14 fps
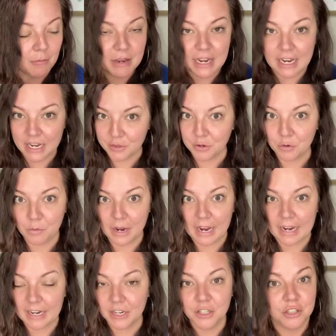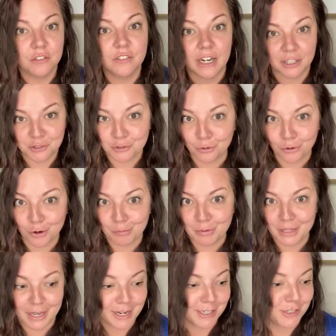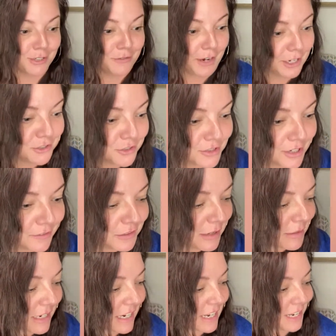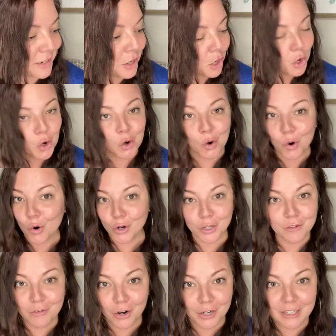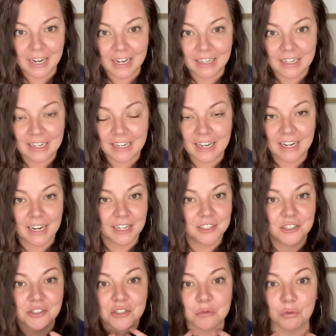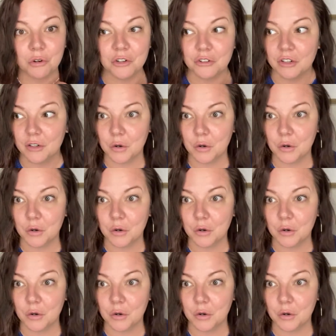Either way, you've got your order placed, you've got your stuff coming in, or you've already got it in and you're just wondering,